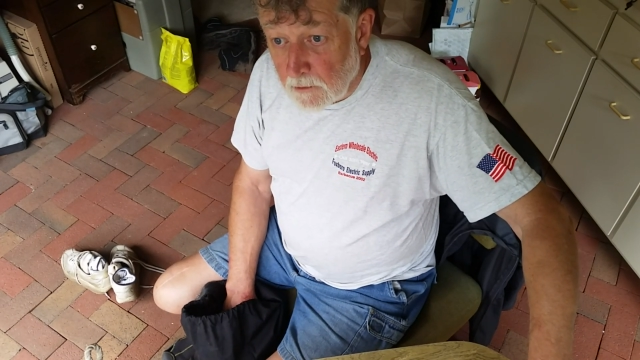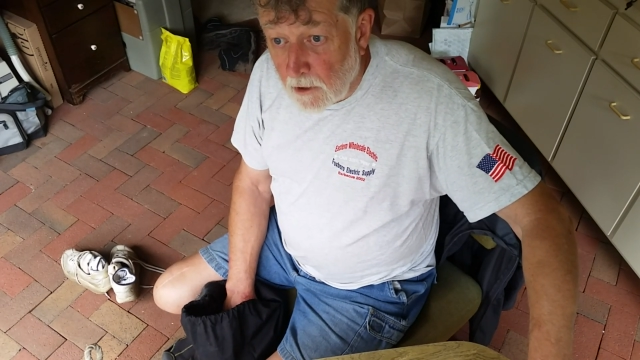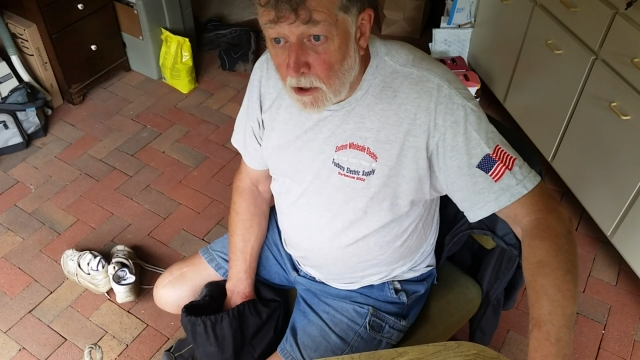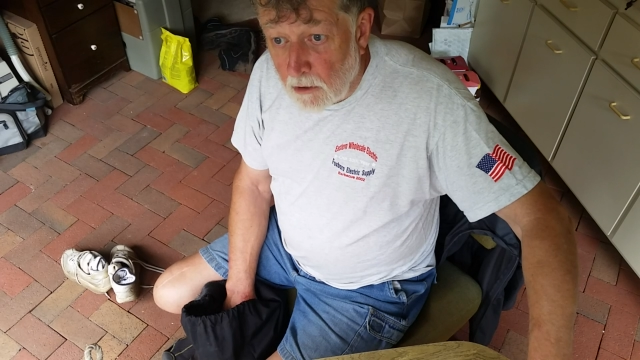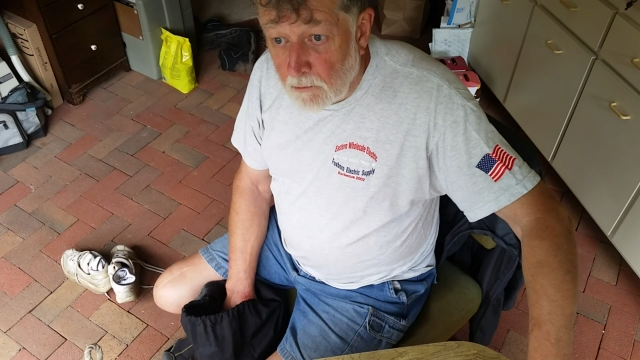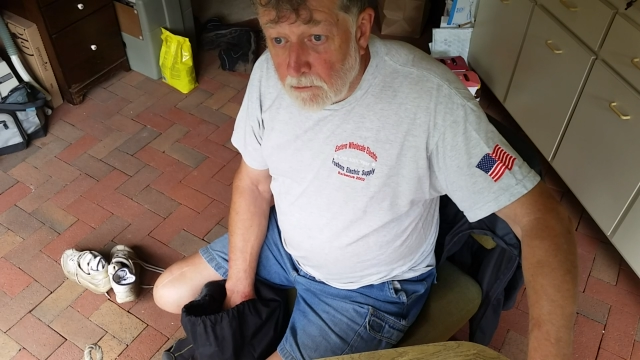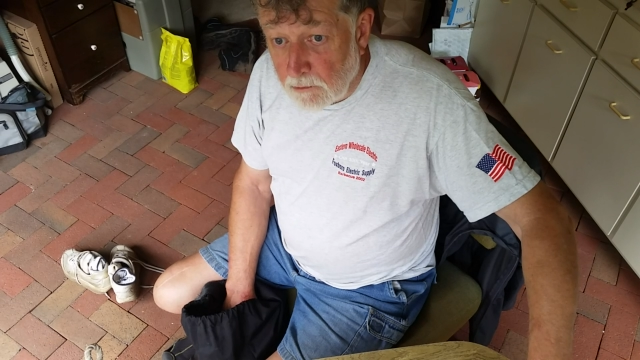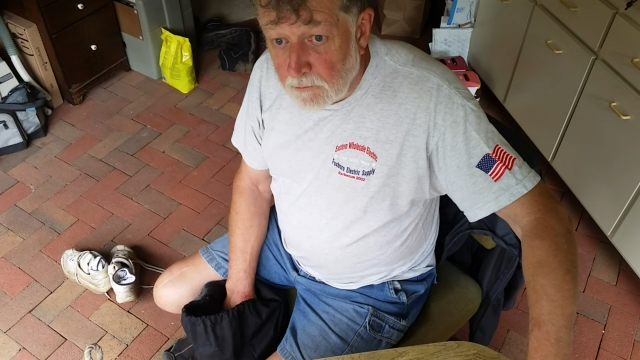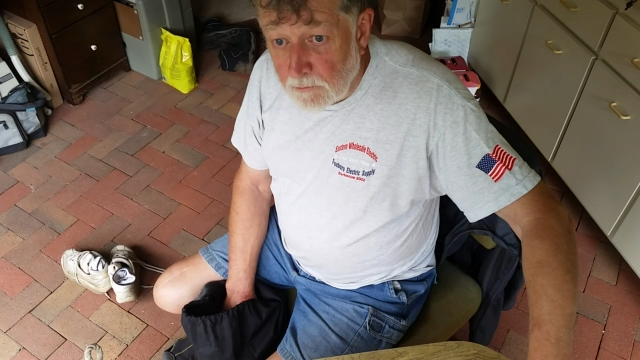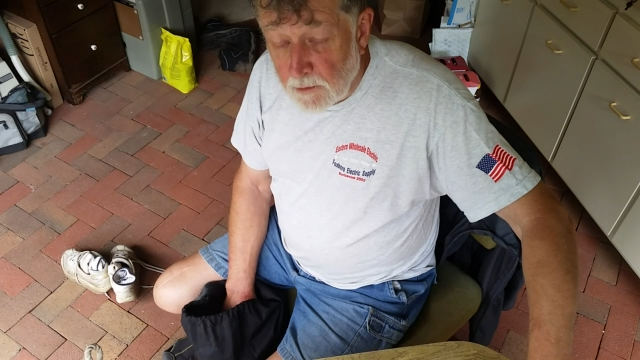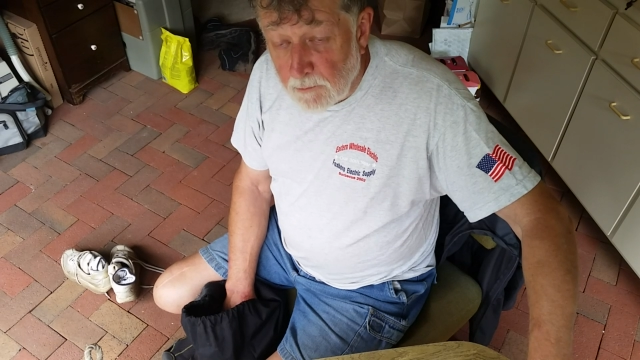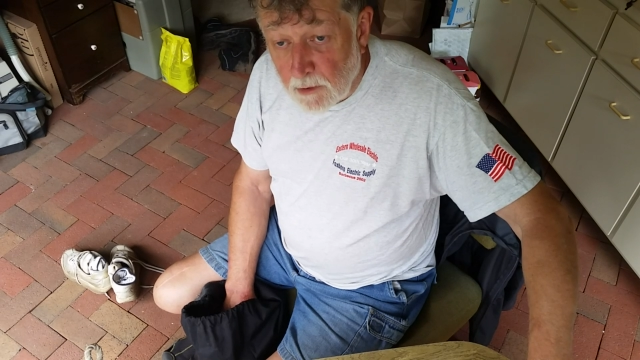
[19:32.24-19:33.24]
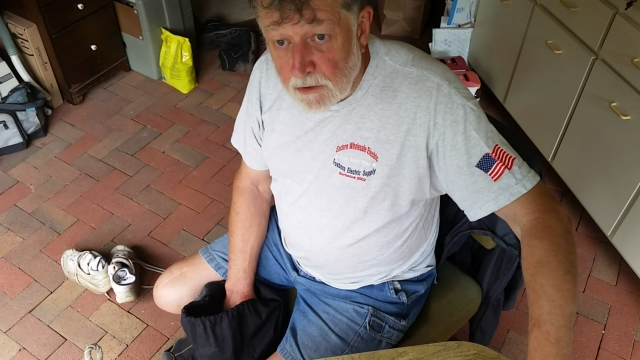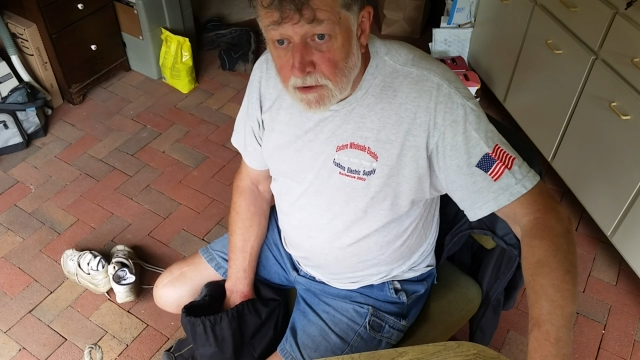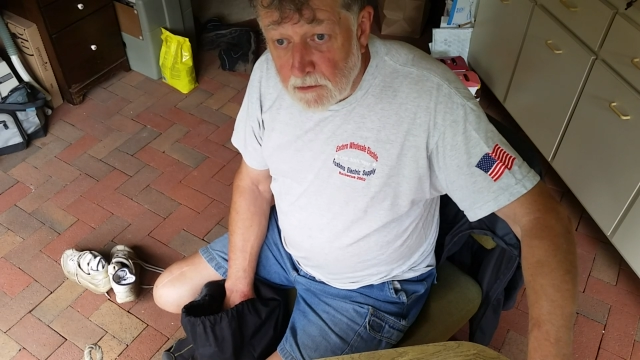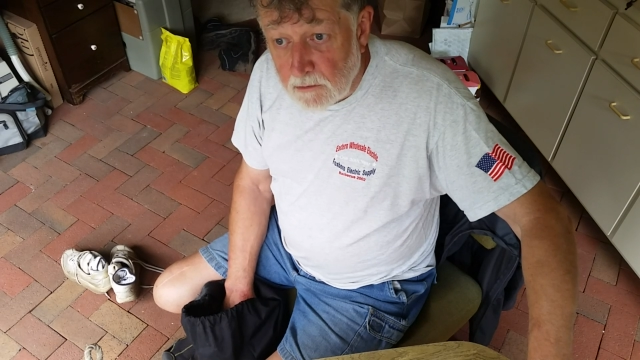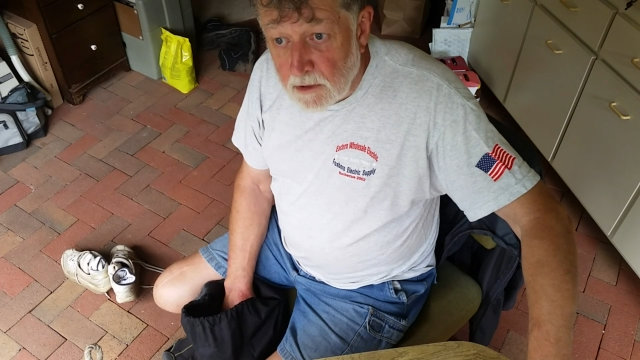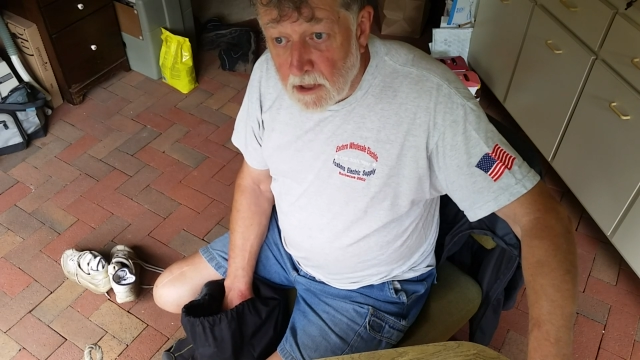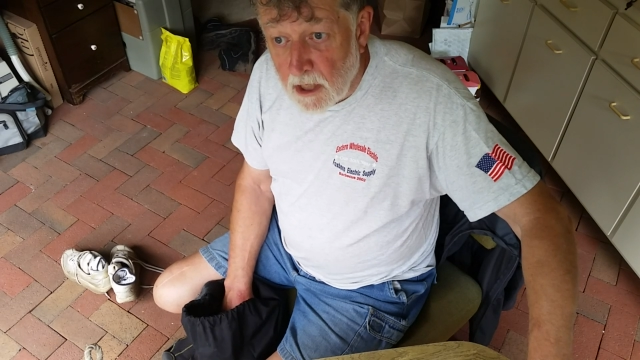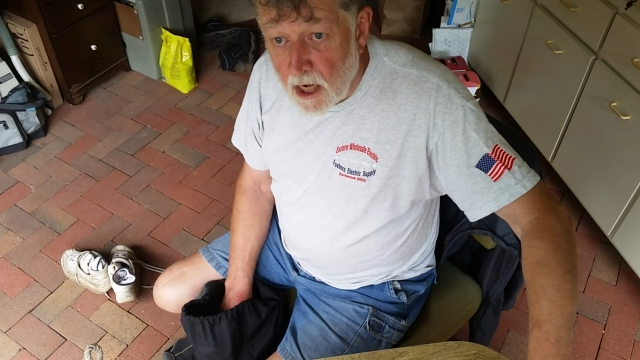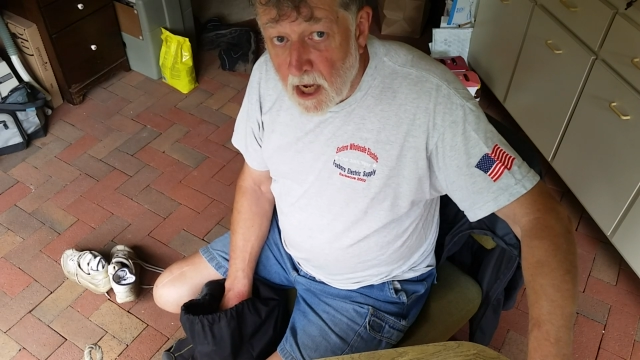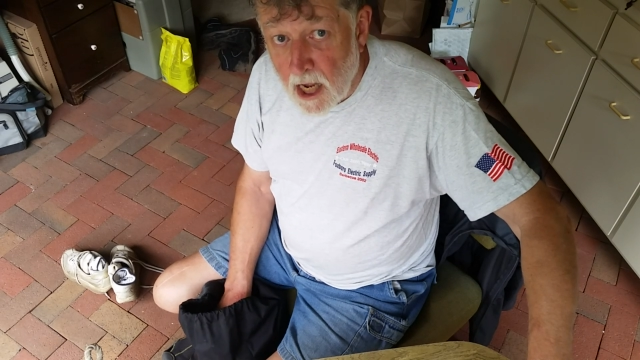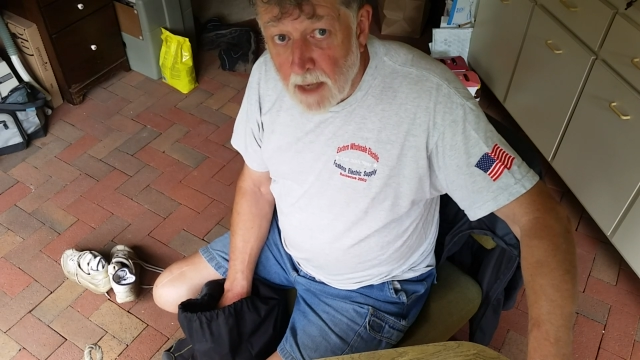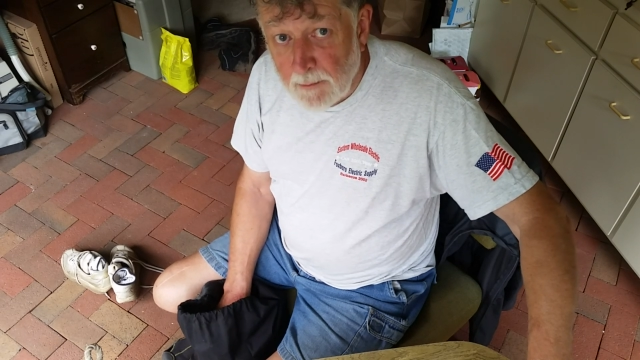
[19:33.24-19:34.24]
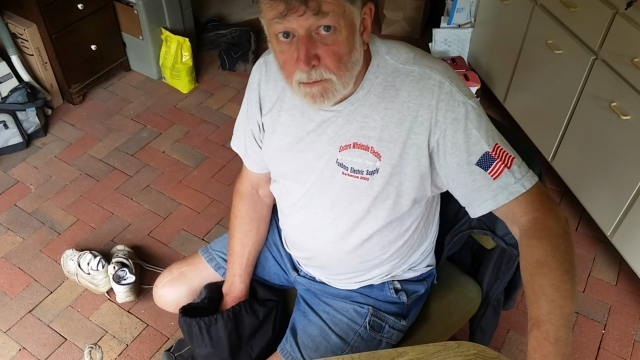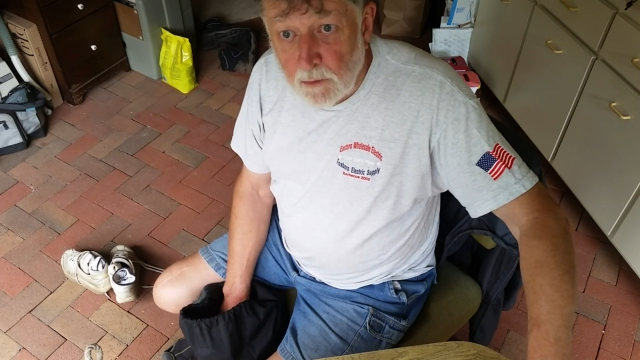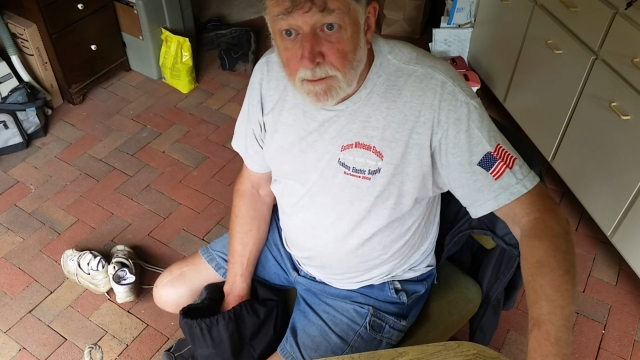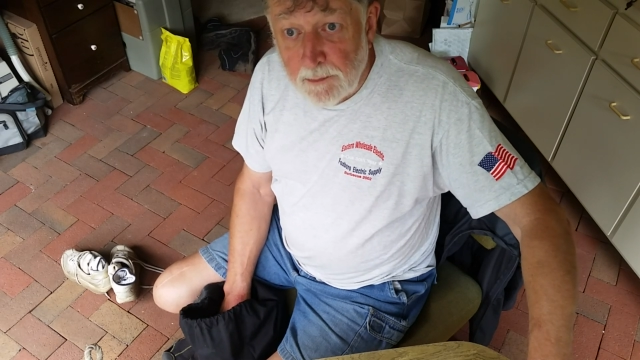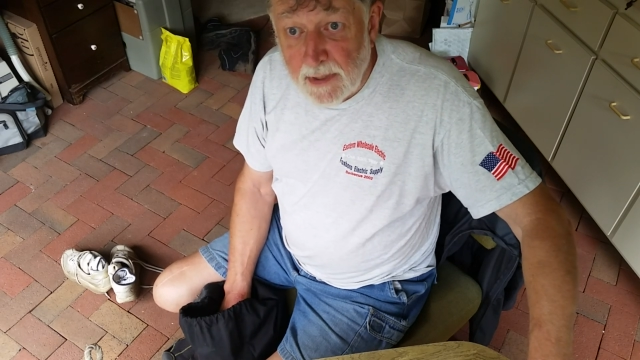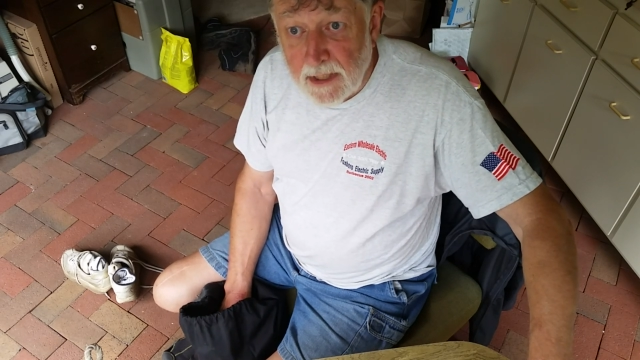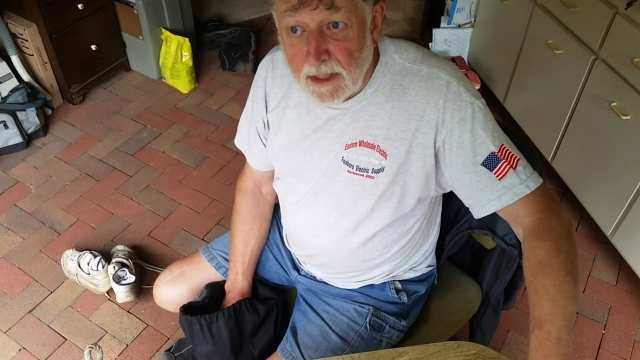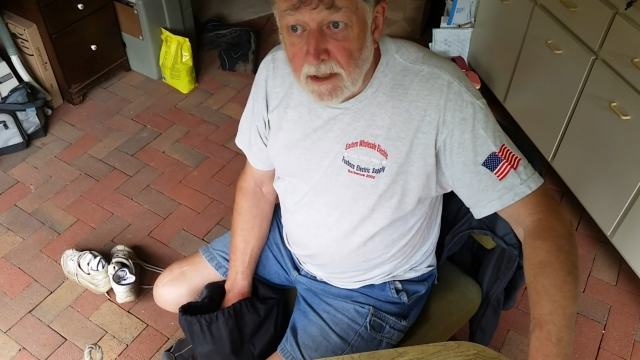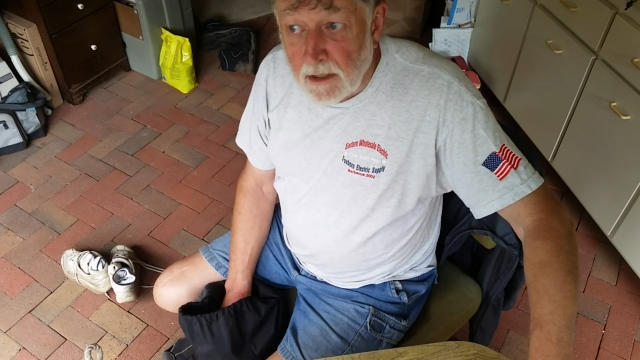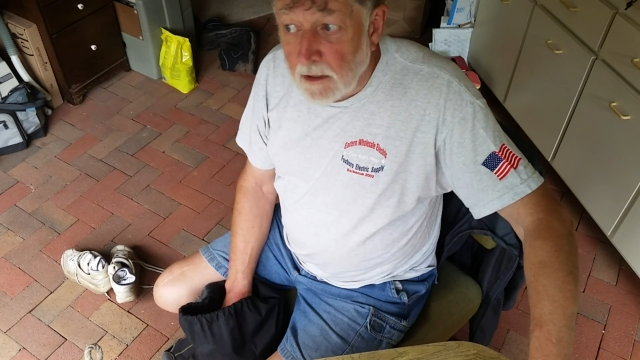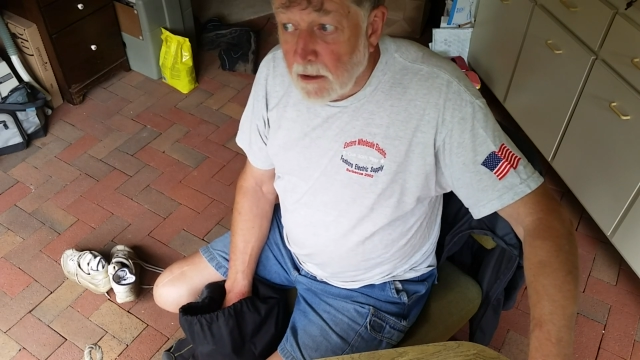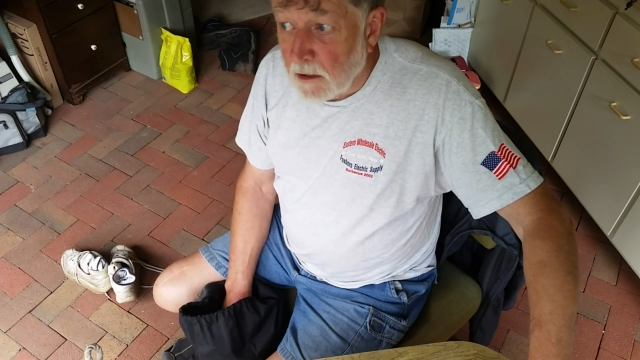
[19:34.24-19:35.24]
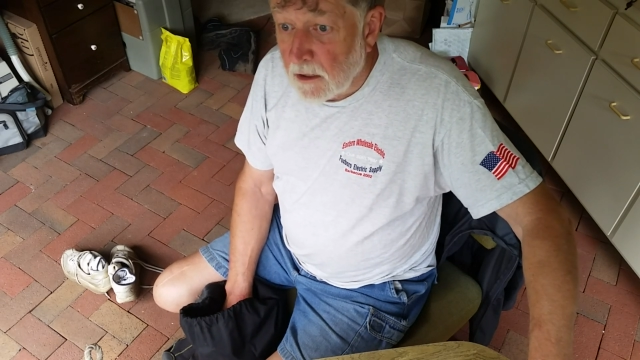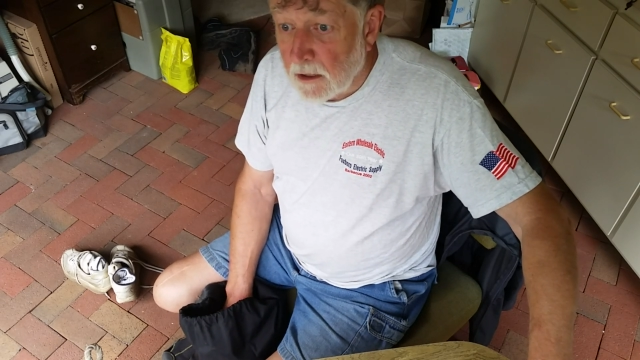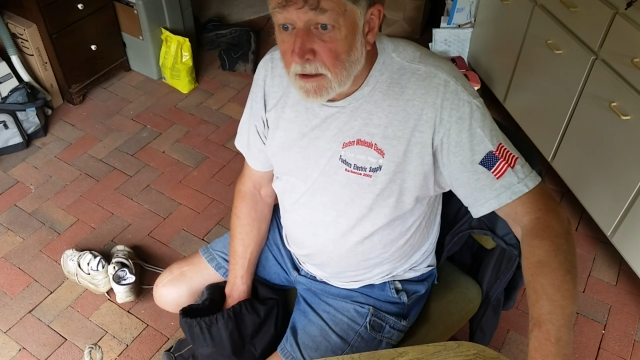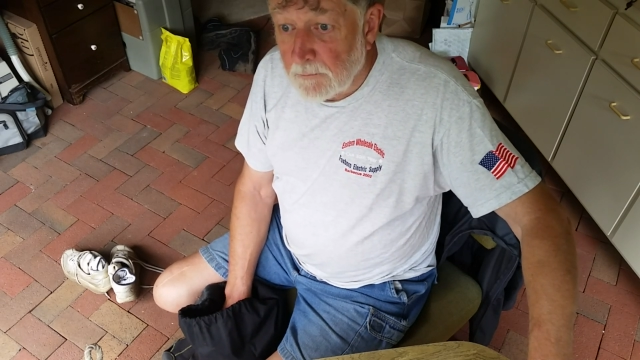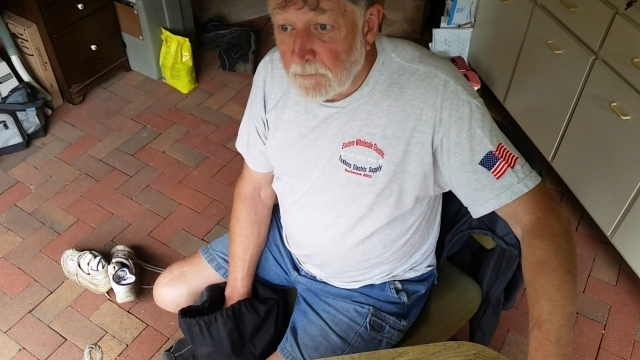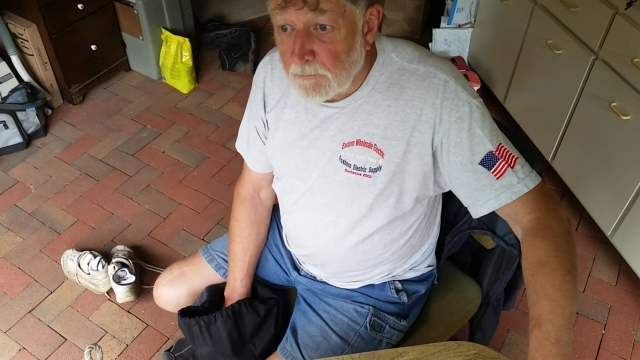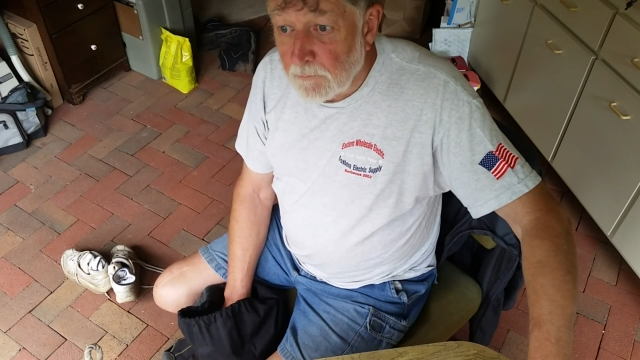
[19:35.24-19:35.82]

oh, the most common would be uh,